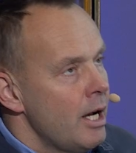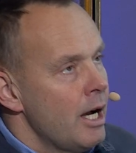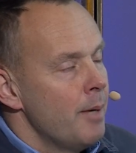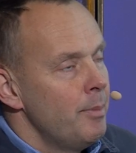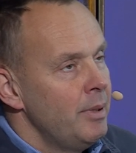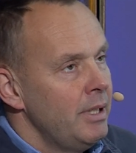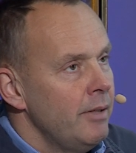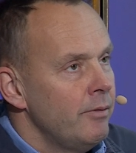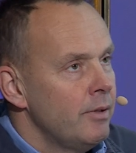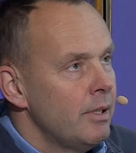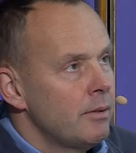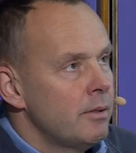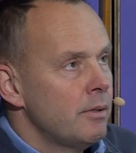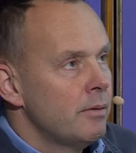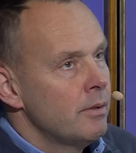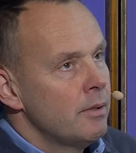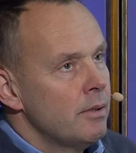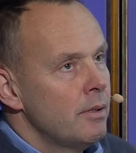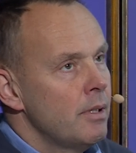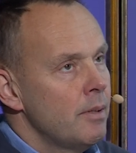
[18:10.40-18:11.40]
I believe
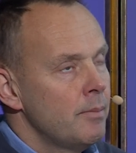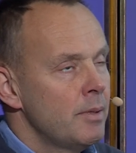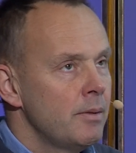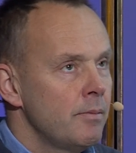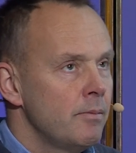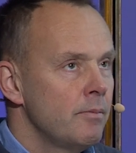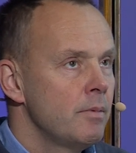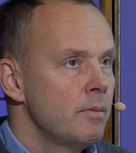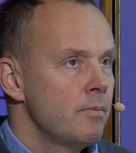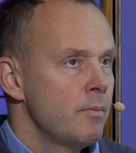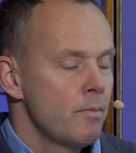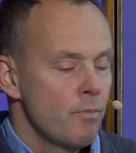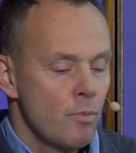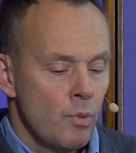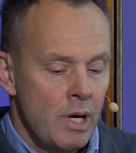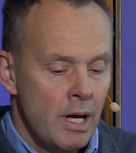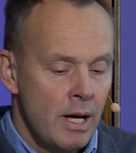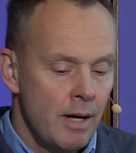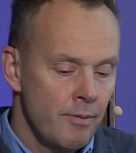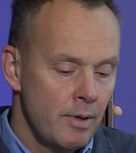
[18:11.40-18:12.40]
that, I mean,
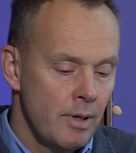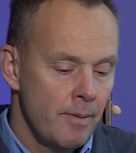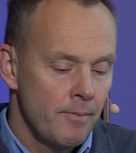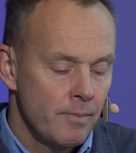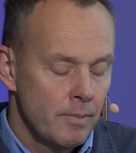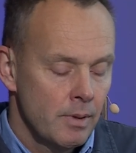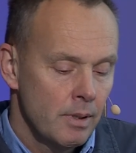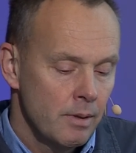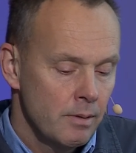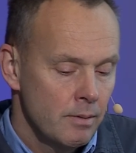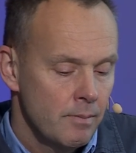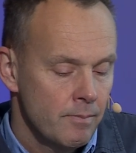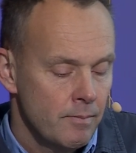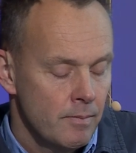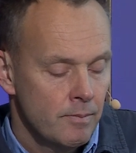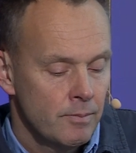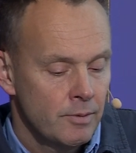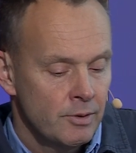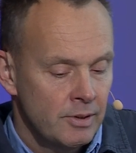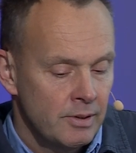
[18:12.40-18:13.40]
we have,
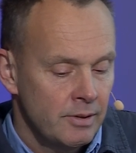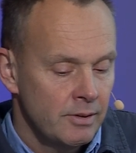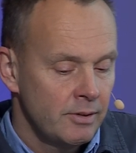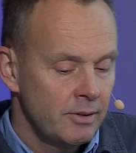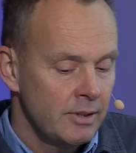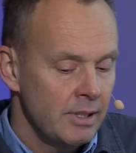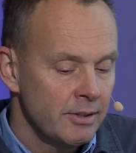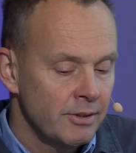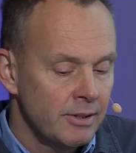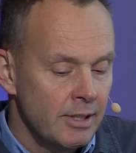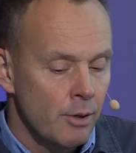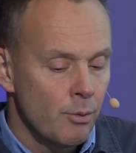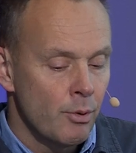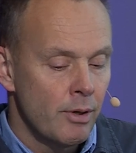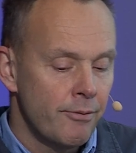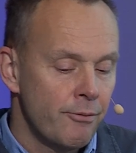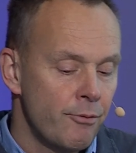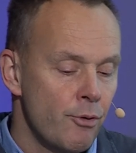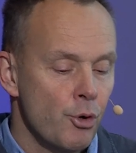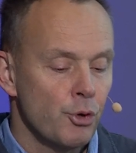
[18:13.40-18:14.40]
since
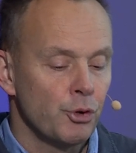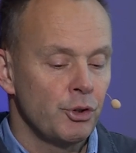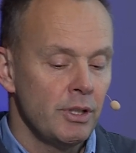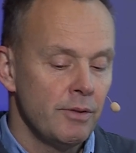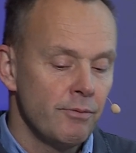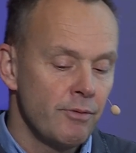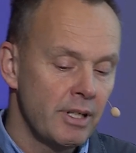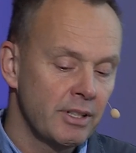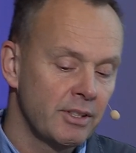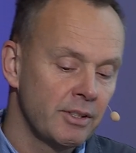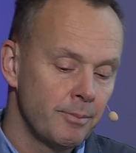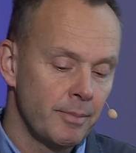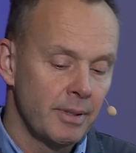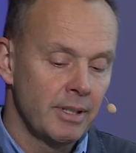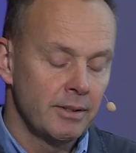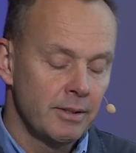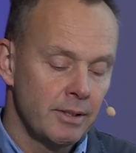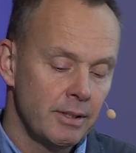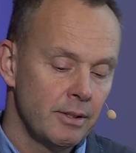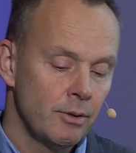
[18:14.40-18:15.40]
our first
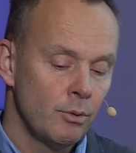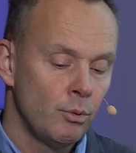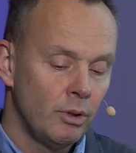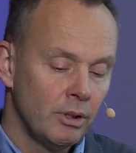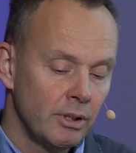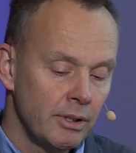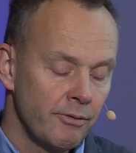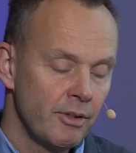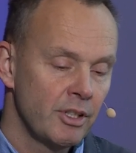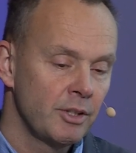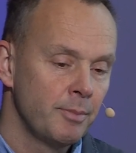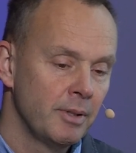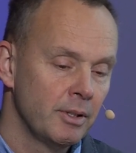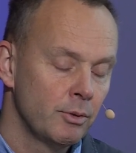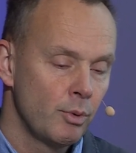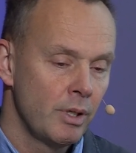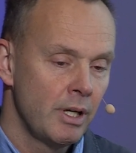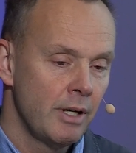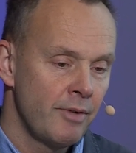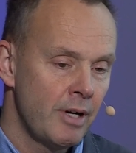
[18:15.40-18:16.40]
investment and all the
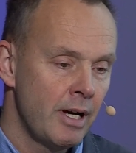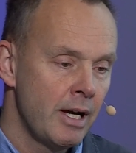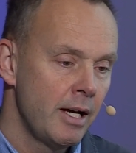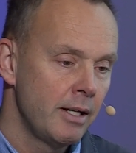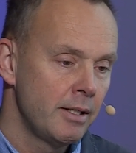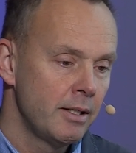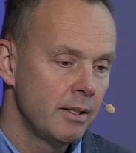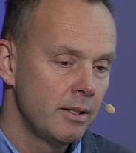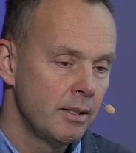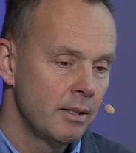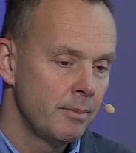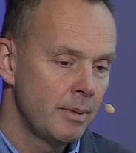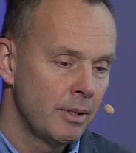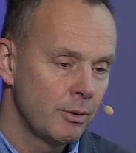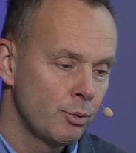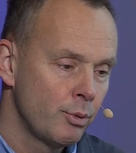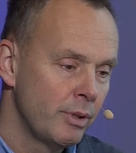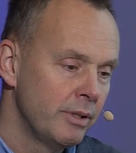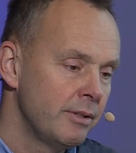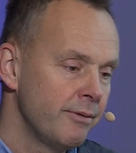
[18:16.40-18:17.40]
investments, we have added
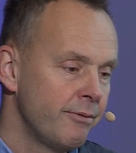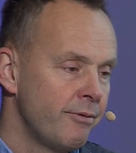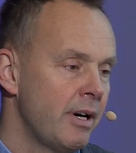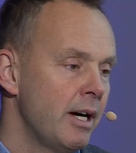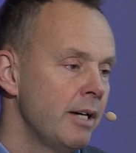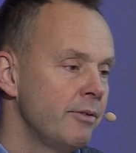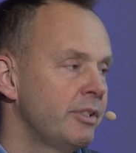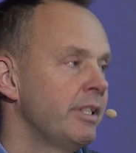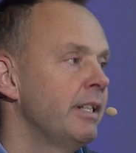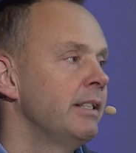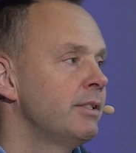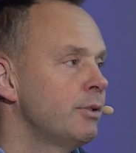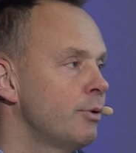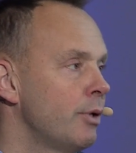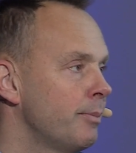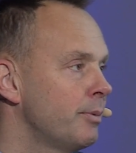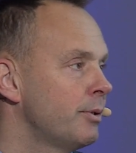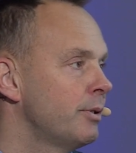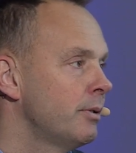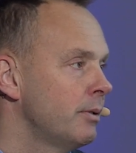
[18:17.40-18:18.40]
about 25 sales
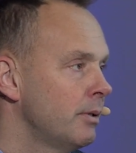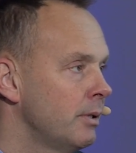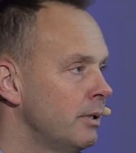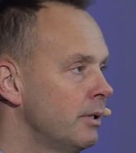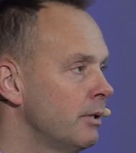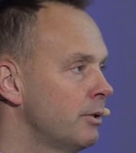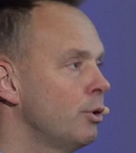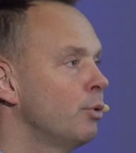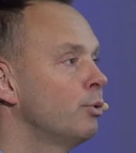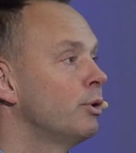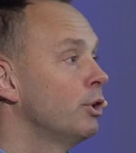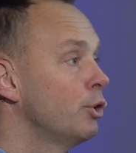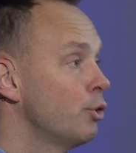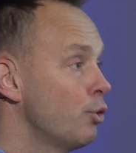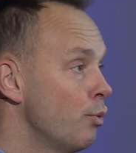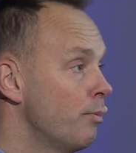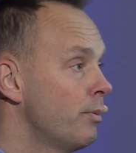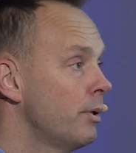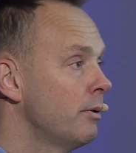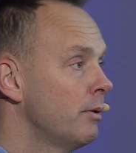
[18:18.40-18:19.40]
reps in the total
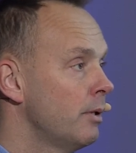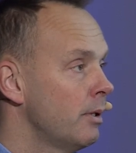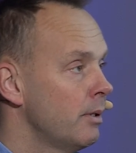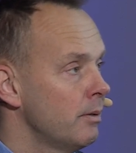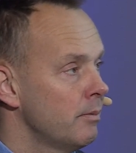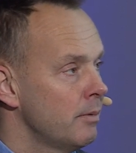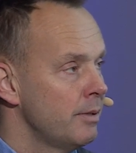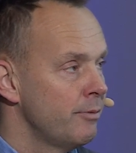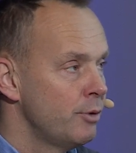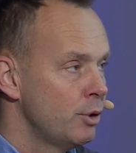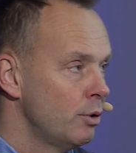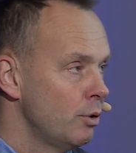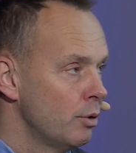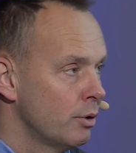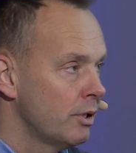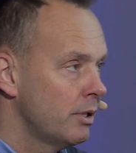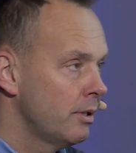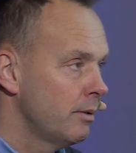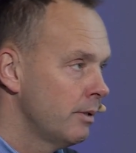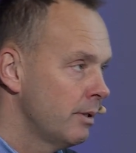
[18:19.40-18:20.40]
group, if you
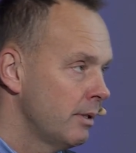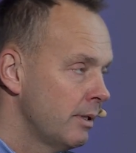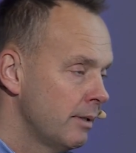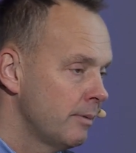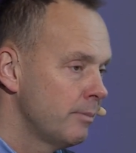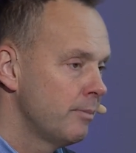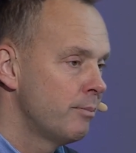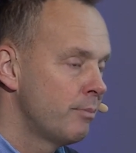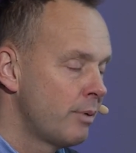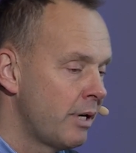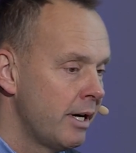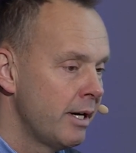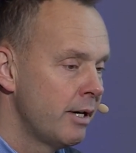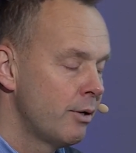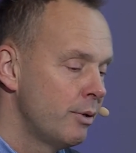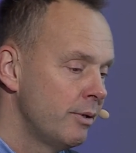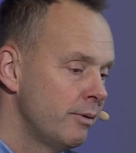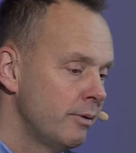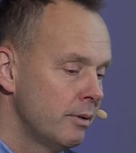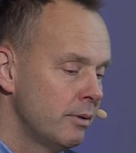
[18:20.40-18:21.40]
look at
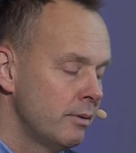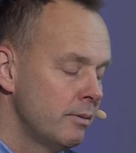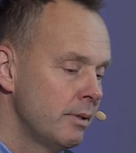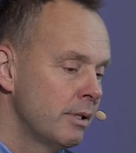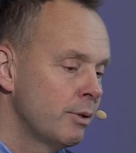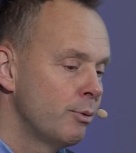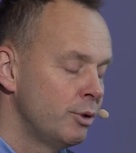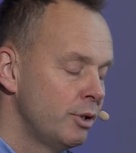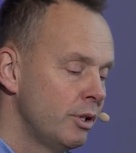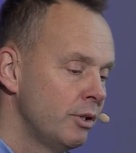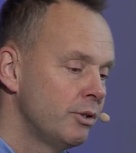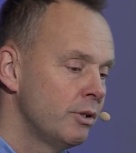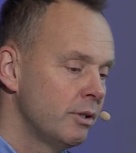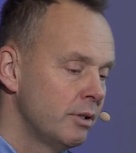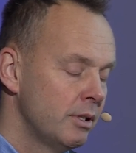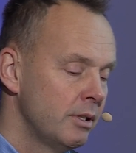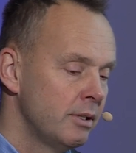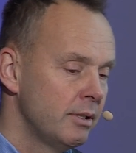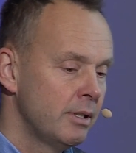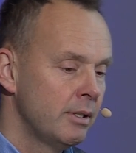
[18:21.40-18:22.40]
prior
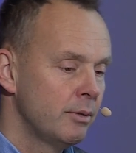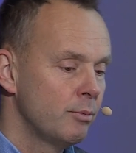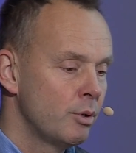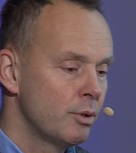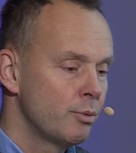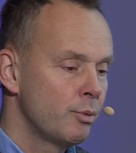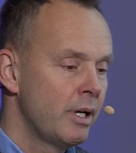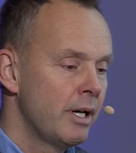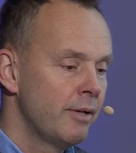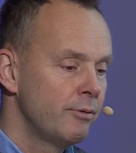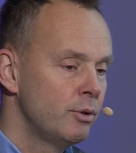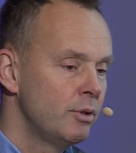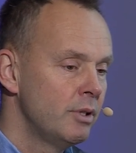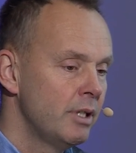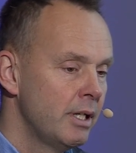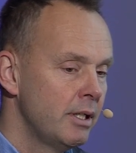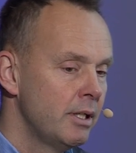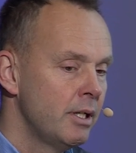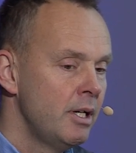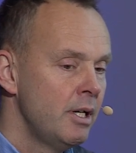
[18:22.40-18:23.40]
acquisition and what we have
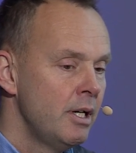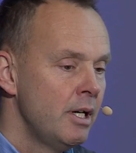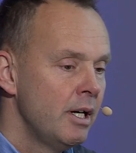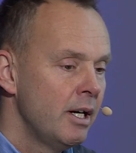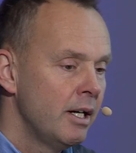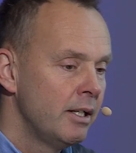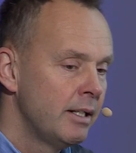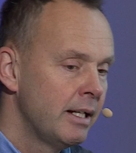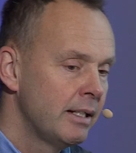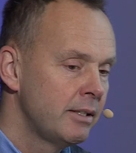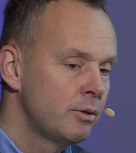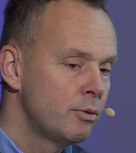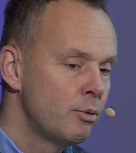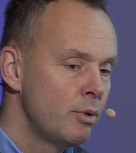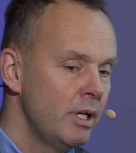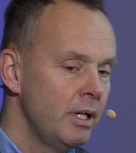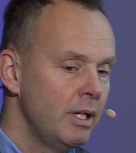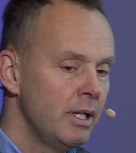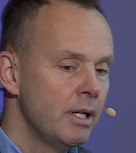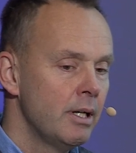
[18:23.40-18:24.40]
today. And that's
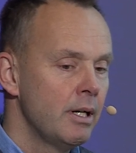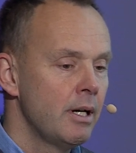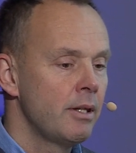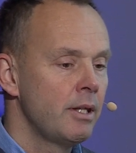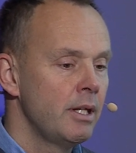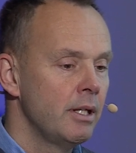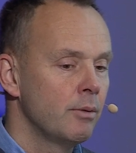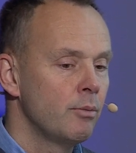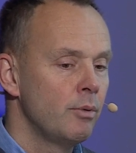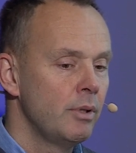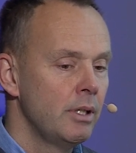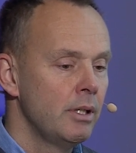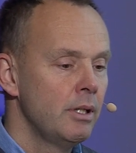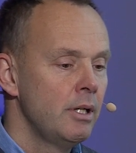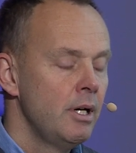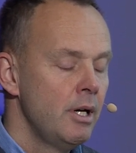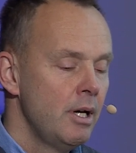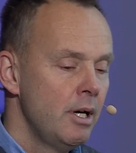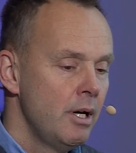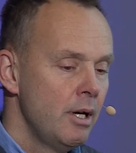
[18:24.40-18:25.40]
really, I think,
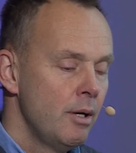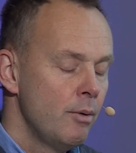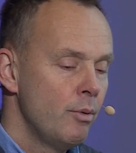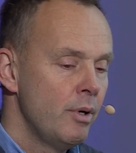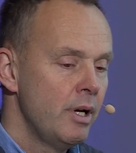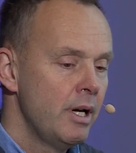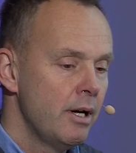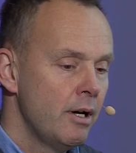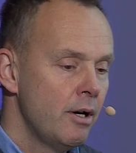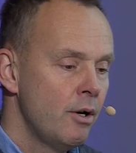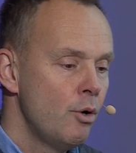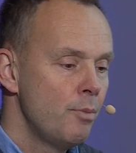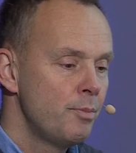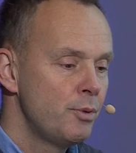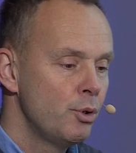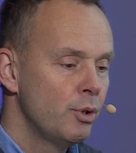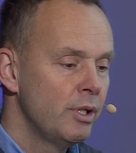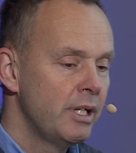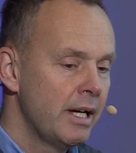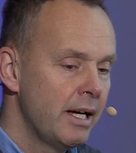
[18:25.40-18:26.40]
we
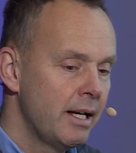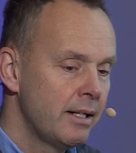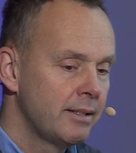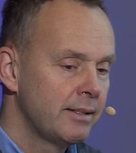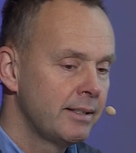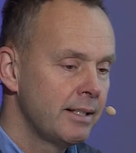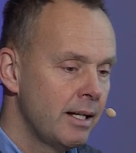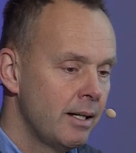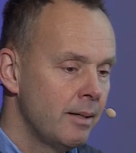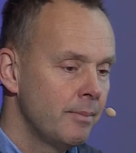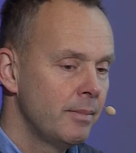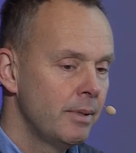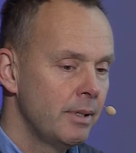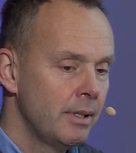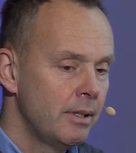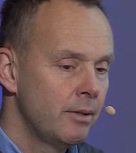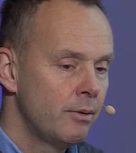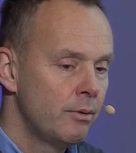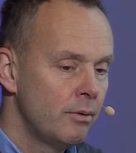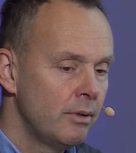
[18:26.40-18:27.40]
hope to get some
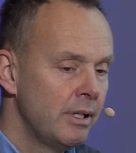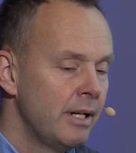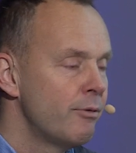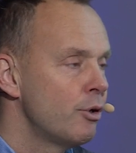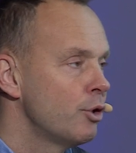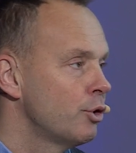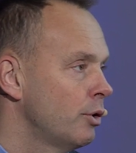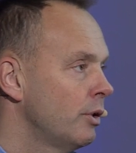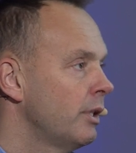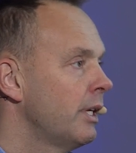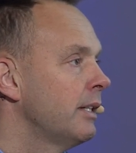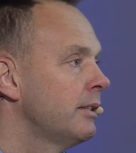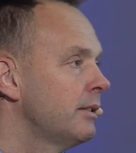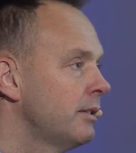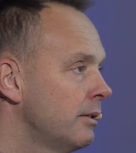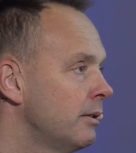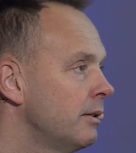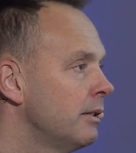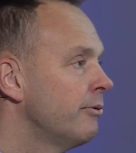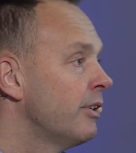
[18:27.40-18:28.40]
leverage on
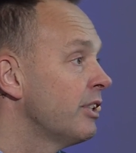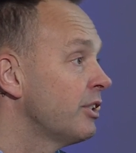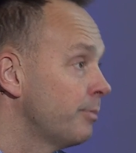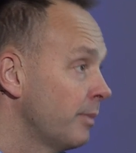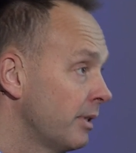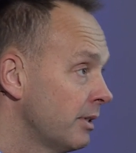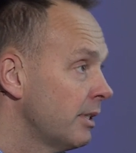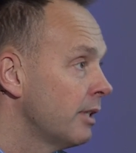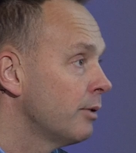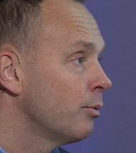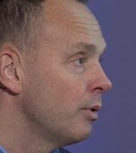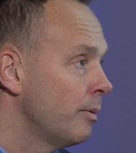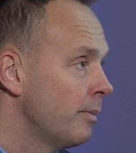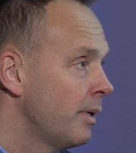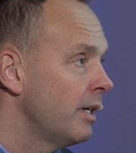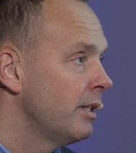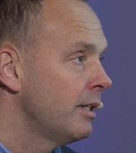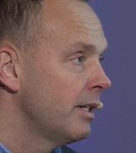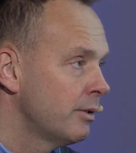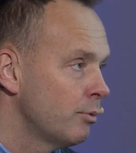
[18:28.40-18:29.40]
that investment that we
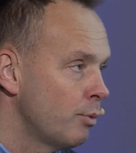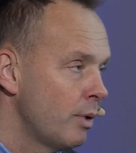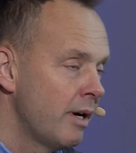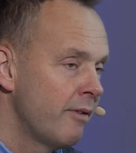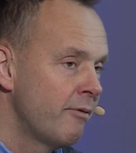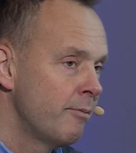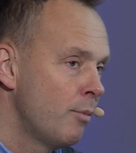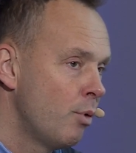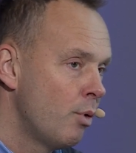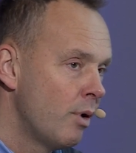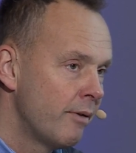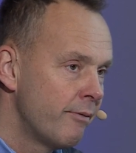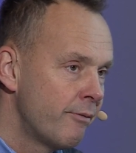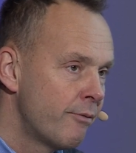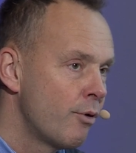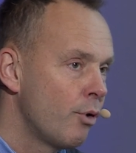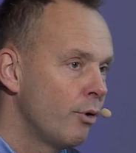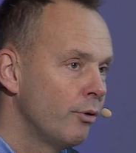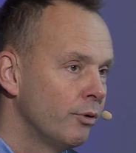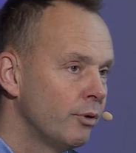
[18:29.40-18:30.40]
made, that we have more
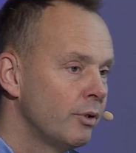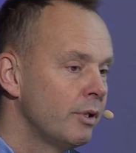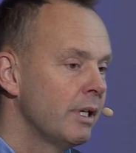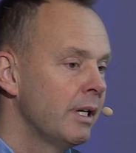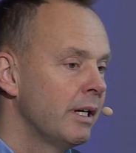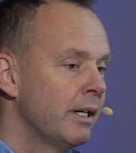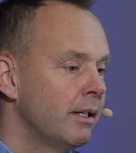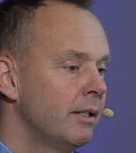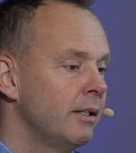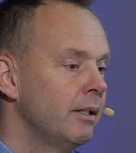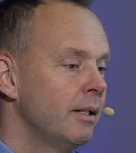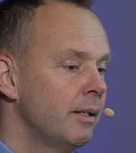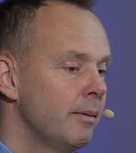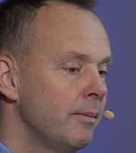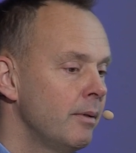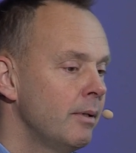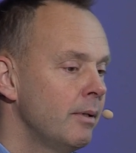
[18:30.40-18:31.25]
front-end